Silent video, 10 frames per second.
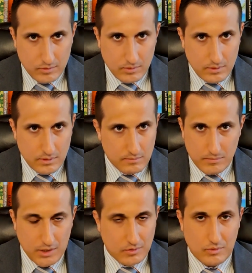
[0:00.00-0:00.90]
I'm
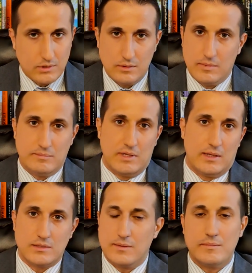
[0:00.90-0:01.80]
not going to do my plan.
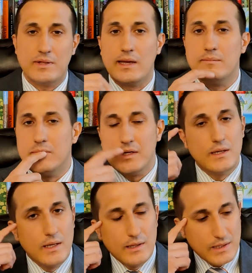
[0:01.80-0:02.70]
It's not my plan, but
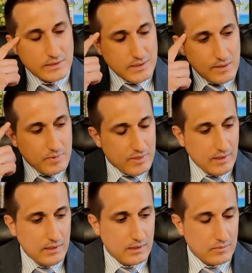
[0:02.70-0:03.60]
that's the type of
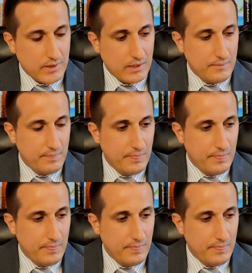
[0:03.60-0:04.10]
thinking, right?